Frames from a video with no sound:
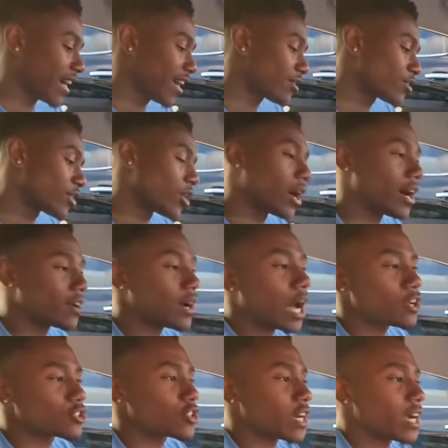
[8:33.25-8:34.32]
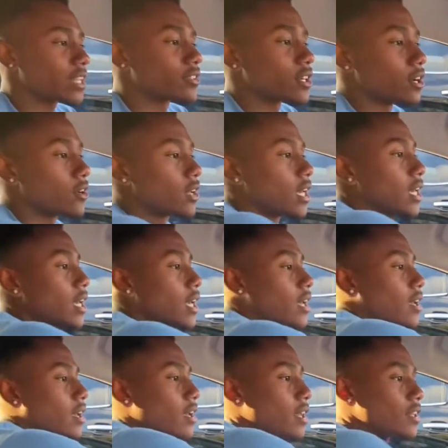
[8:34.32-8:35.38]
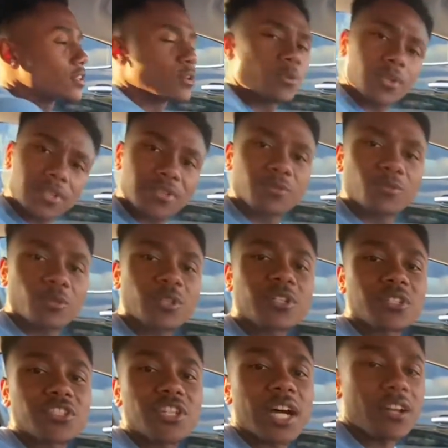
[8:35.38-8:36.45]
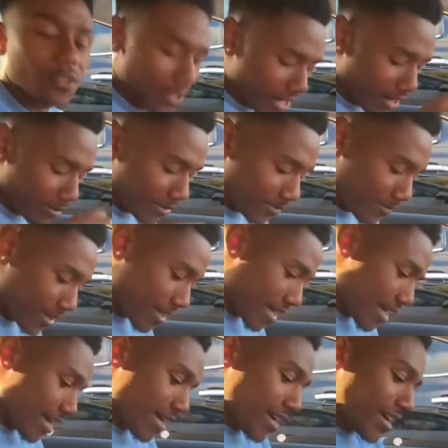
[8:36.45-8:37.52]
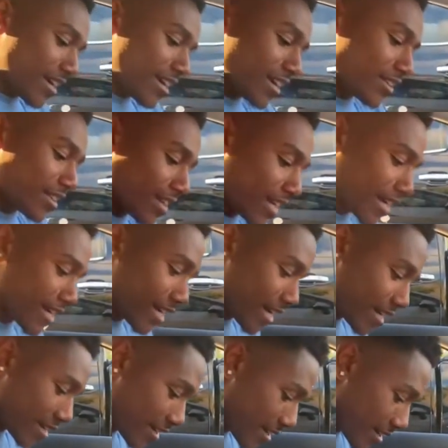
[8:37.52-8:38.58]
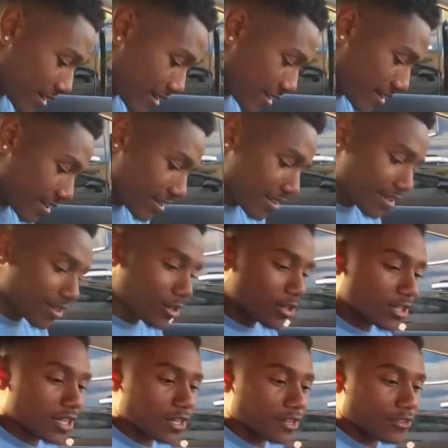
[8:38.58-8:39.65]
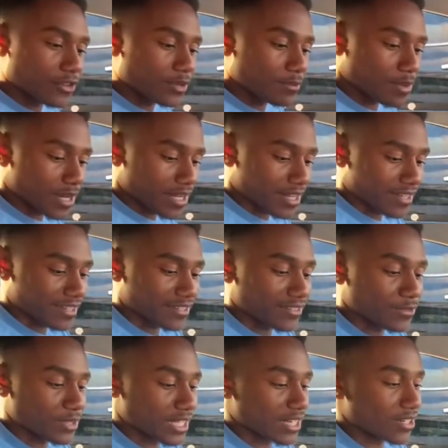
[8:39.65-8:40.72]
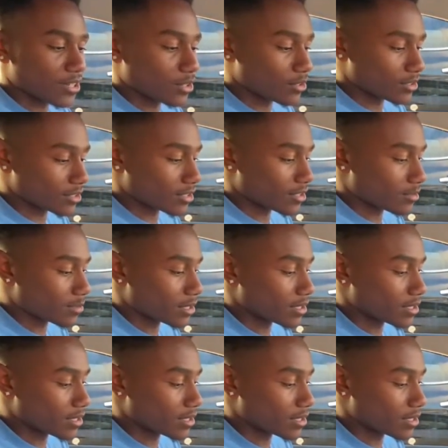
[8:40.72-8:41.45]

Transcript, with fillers: I don't know. I'll try it though. We're gonna try it on camera. And then I got coconut cream pie, which I know is gonna be good.